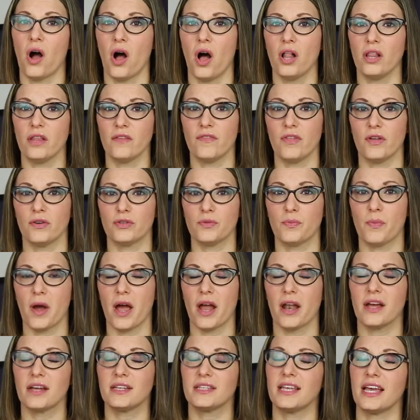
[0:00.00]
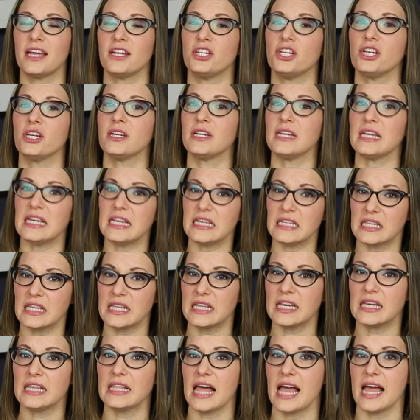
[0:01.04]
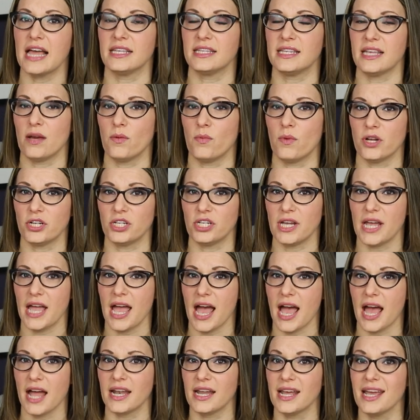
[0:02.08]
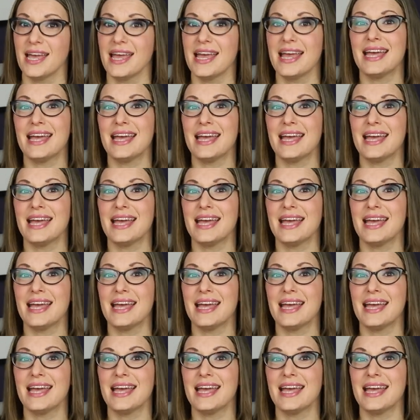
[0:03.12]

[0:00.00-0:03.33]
all of those products and she could easily glance at what she had.